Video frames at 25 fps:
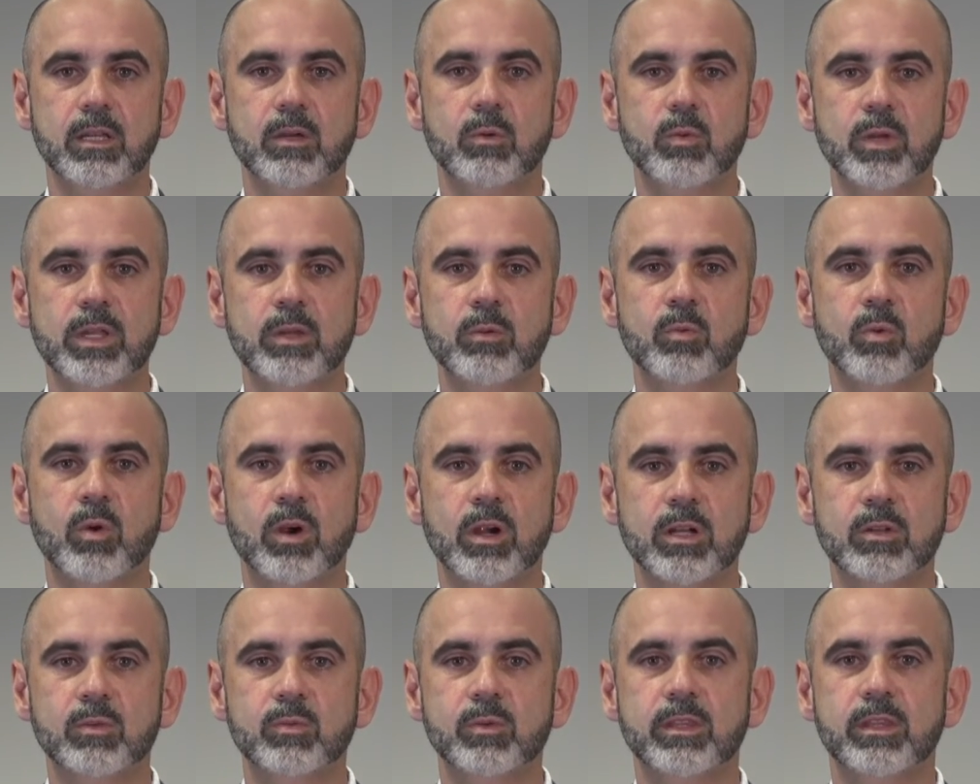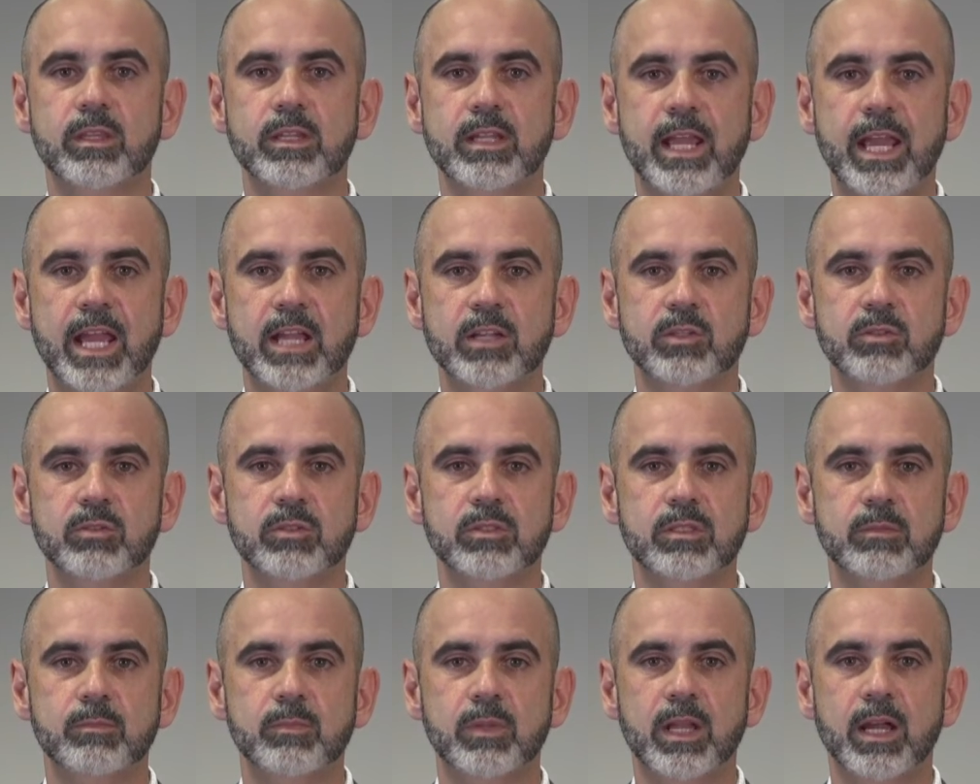We worked with a national
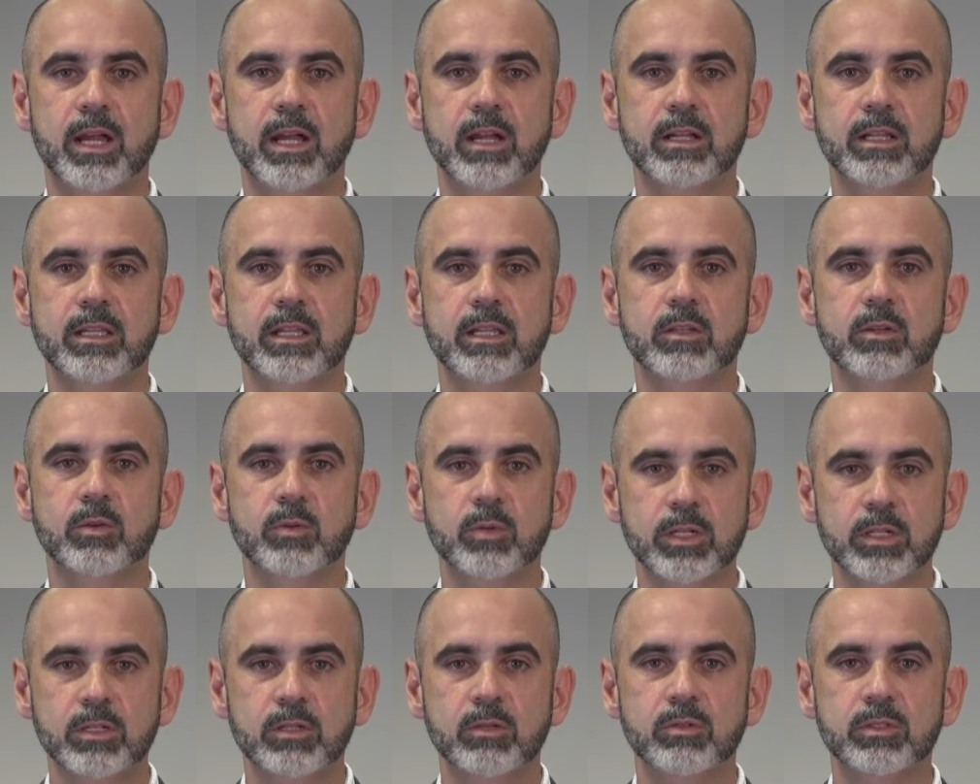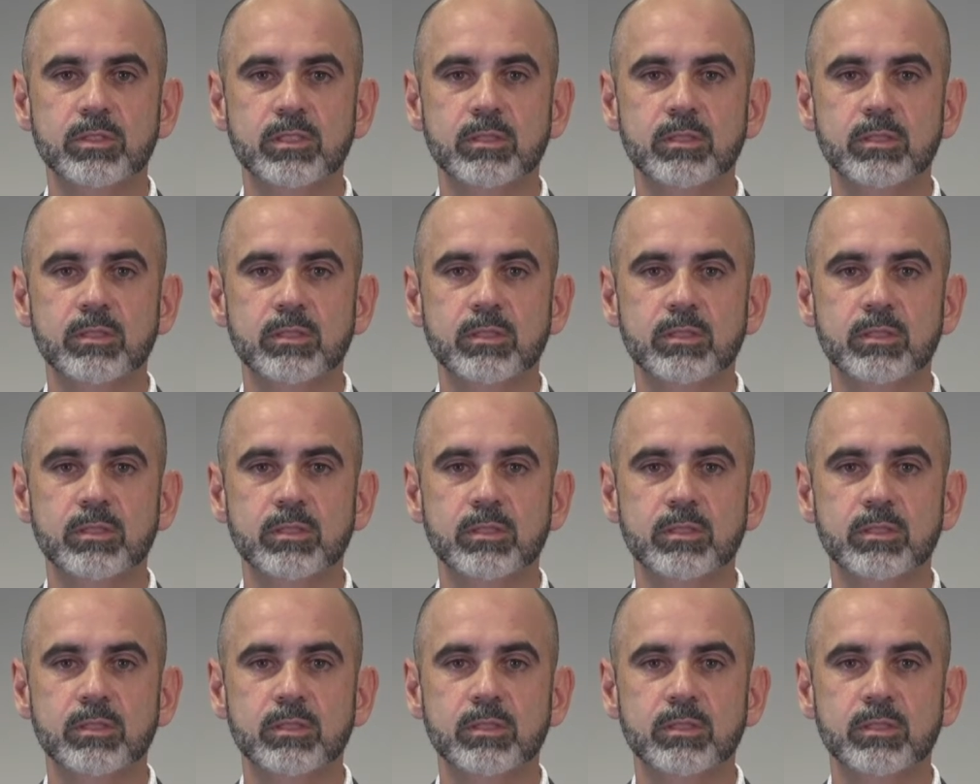supplier to get critical